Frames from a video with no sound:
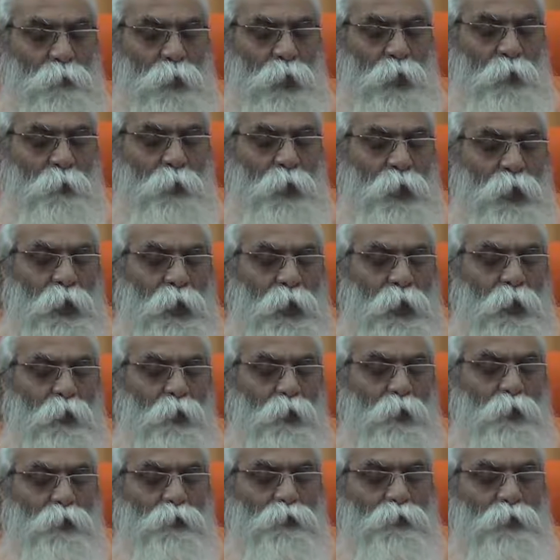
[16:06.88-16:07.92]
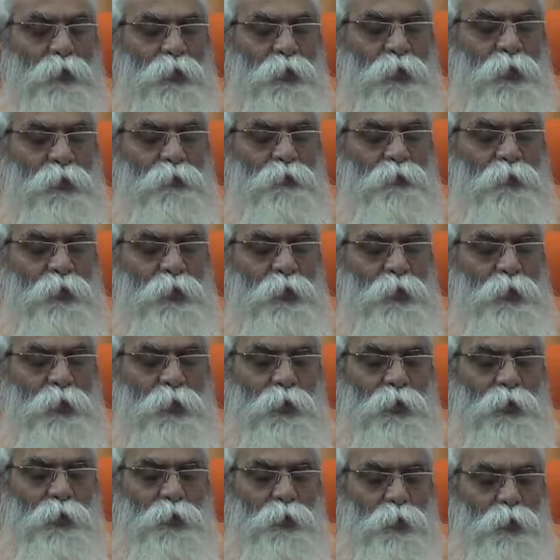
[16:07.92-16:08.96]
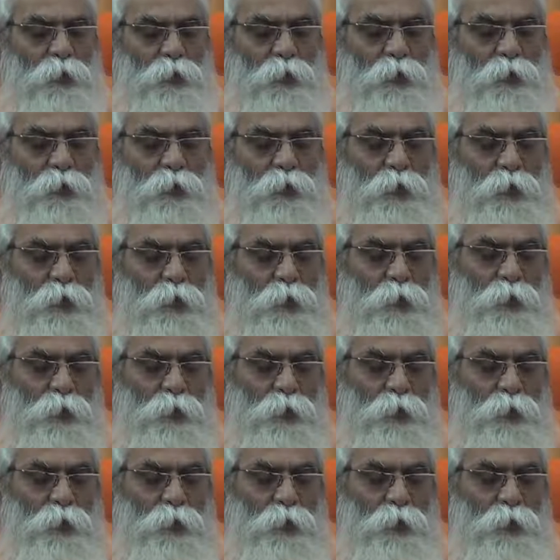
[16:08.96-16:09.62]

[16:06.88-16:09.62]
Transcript: Powerhouse is in you,